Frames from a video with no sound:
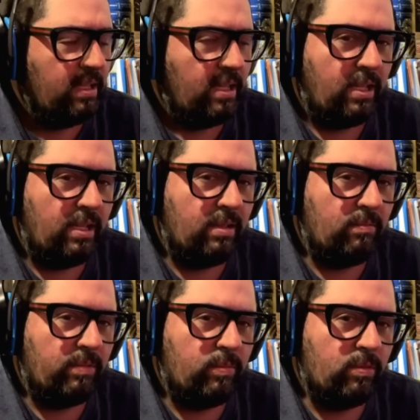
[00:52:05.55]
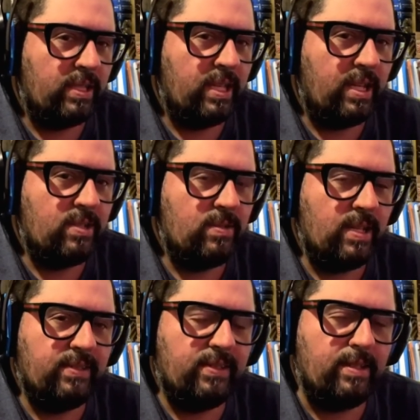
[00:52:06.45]
And we will catch you
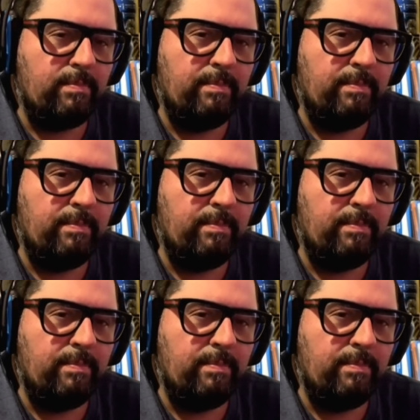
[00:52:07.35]
next time.